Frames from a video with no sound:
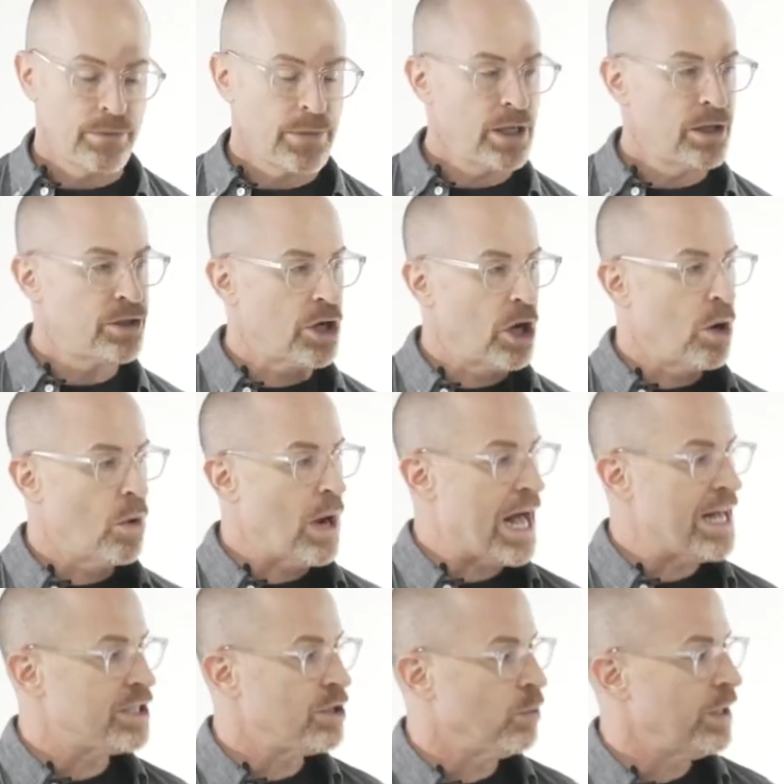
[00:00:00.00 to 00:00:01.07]
So
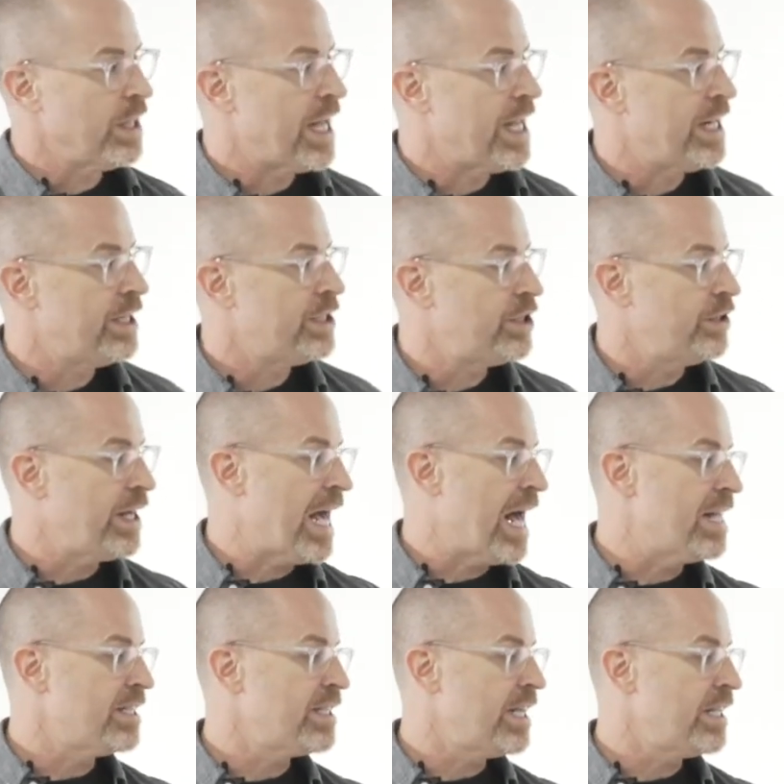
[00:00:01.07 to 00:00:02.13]
as it related to the
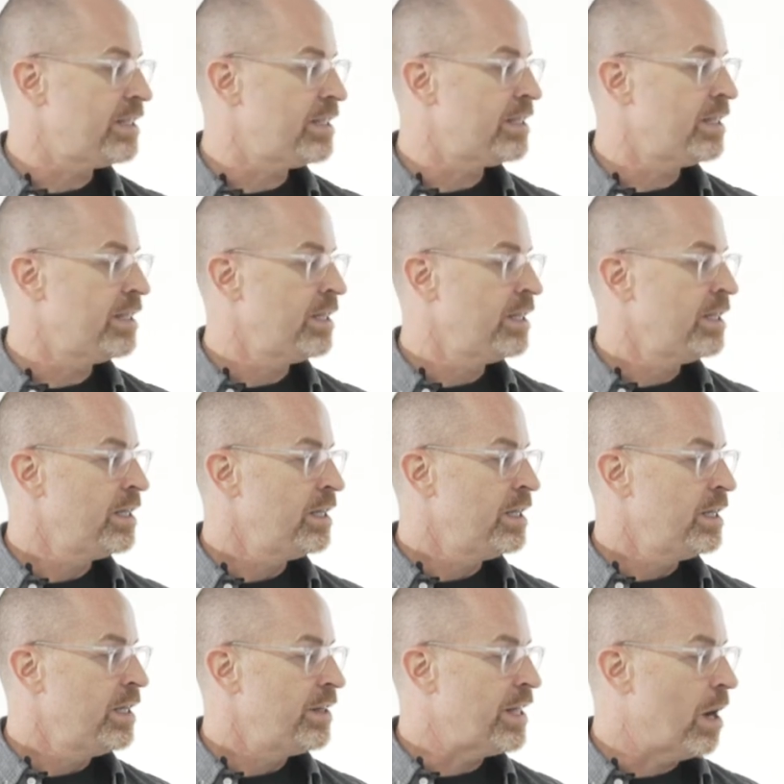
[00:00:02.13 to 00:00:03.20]
assets
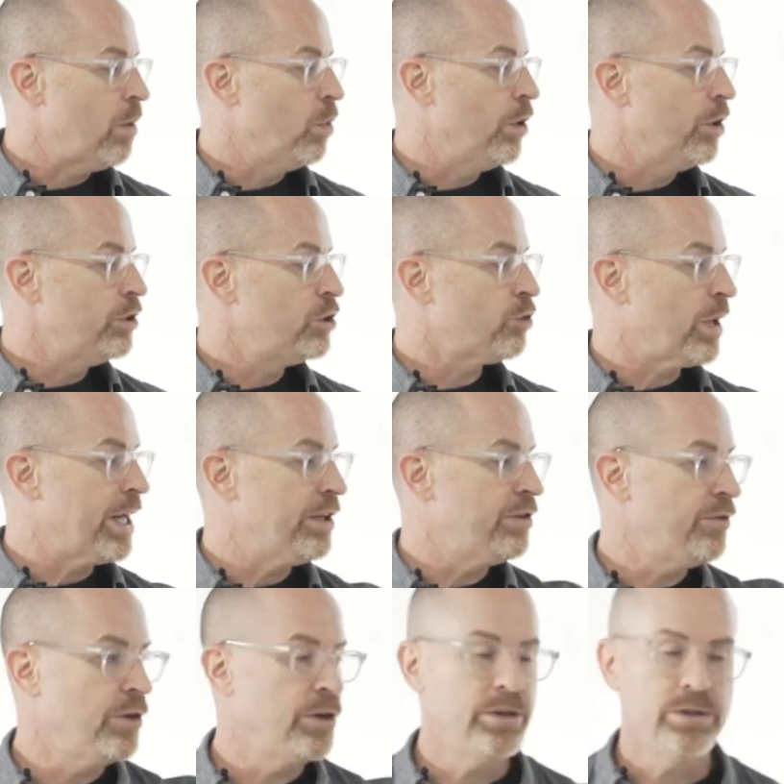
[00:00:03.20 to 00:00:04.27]
that were
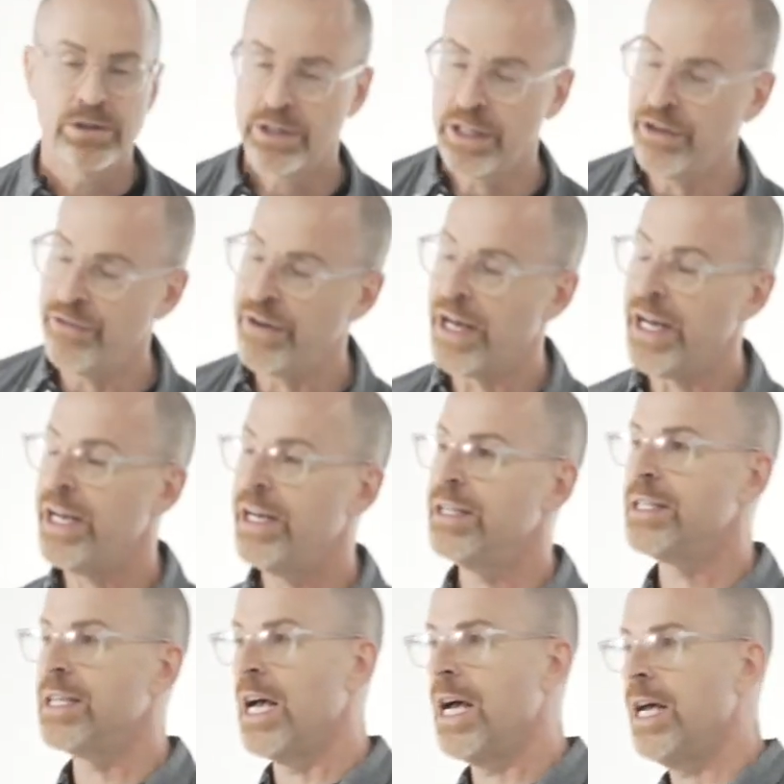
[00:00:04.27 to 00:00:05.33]
transferred, conveyed,
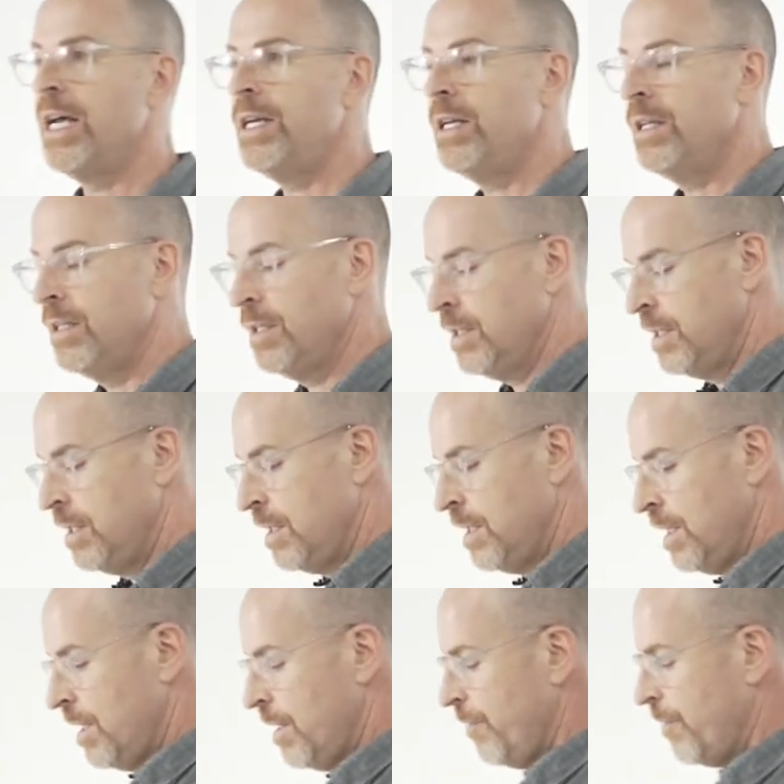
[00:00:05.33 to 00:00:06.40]
assigned
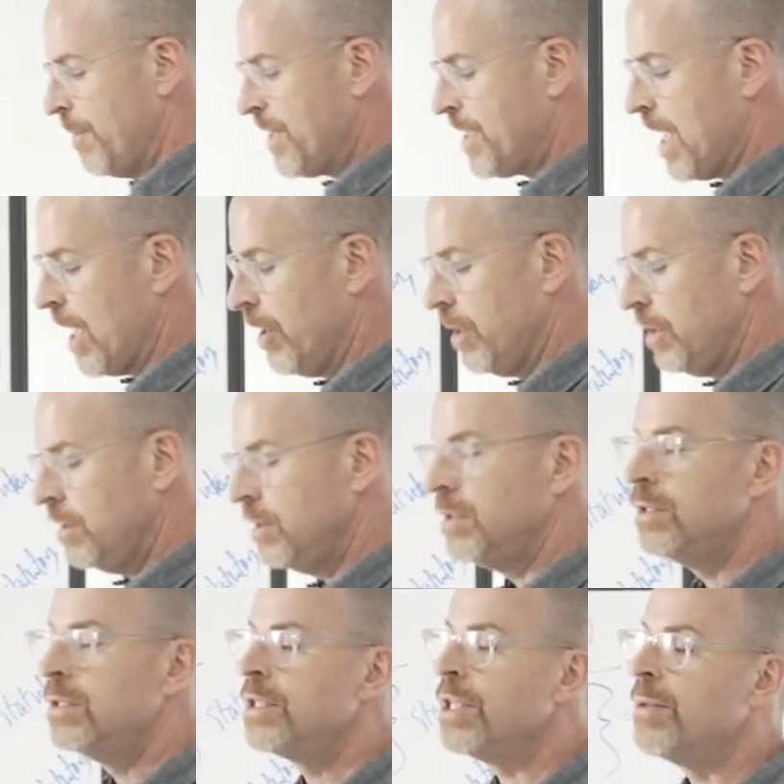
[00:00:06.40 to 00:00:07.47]
from the seller
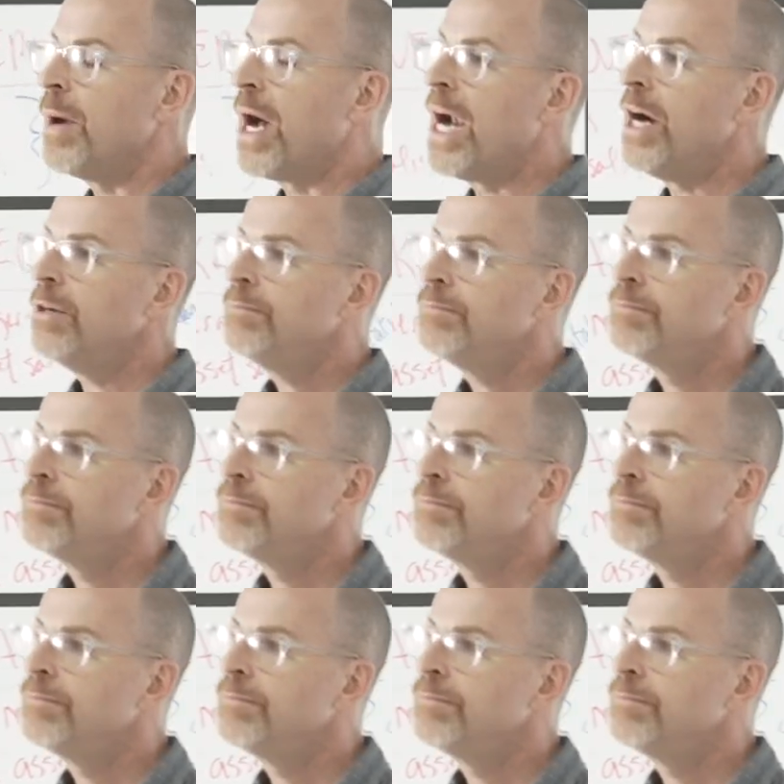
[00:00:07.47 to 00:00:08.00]
to the buyer,